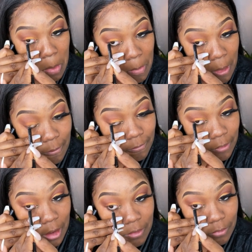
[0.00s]
My
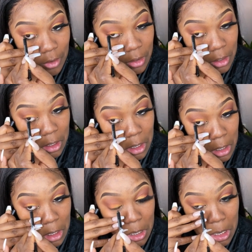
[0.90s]
favorite
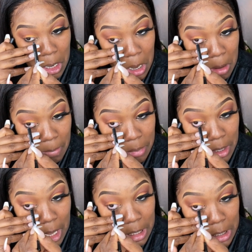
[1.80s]

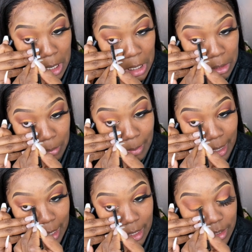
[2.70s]
black liner
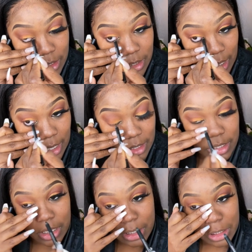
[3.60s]
by
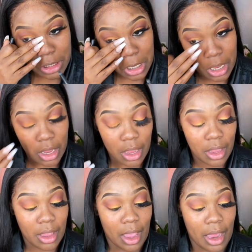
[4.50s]
NYX
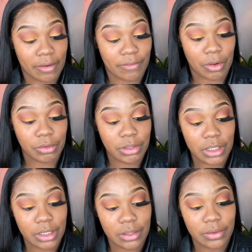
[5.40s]
out of
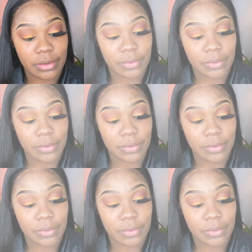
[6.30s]
Ulta.